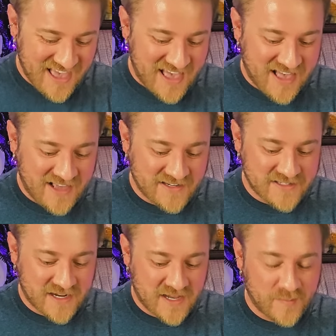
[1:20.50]
and,
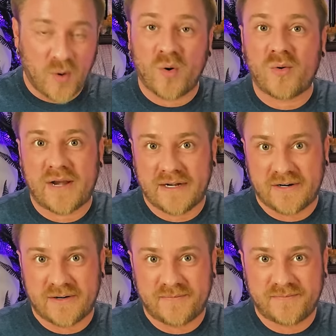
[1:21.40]

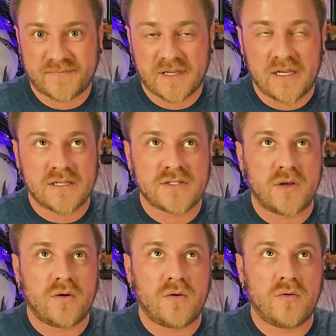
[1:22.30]
orator.
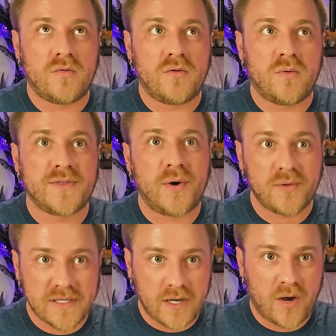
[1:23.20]
So with
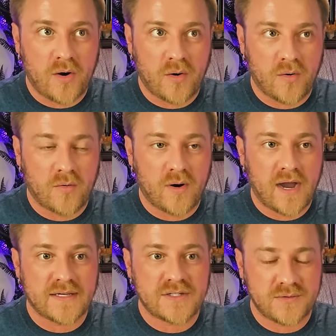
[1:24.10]
Holy O,
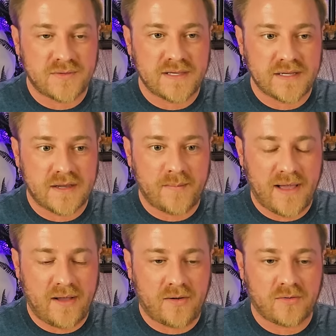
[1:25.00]
I do think
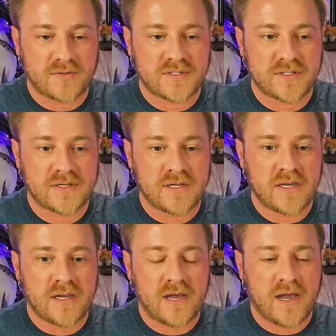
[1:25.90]
about
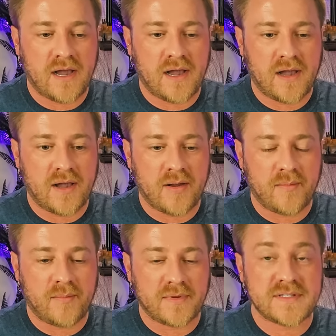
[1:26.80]

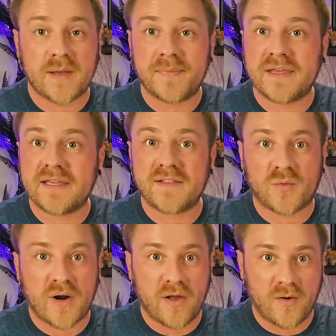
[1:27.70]
something in the
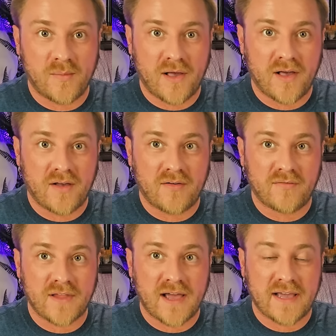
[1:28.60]
realm of
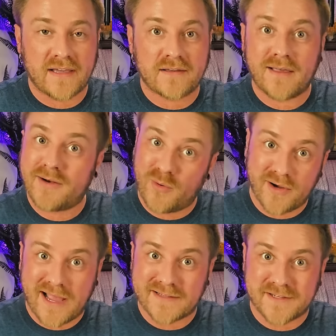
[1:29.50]
like an
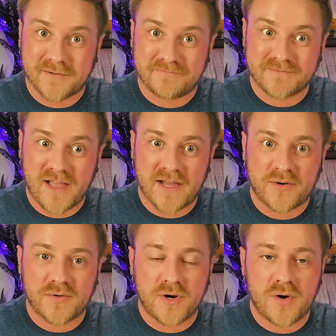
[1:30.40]
orgasm. I
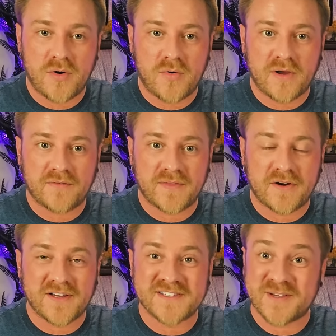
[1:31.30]
don't know if there
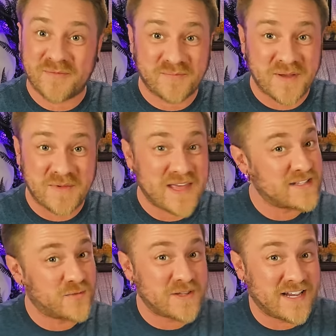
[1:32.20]
is some, maybe
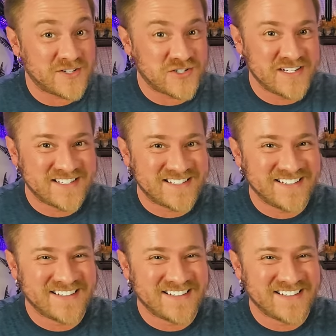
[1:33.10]
that's where the edginess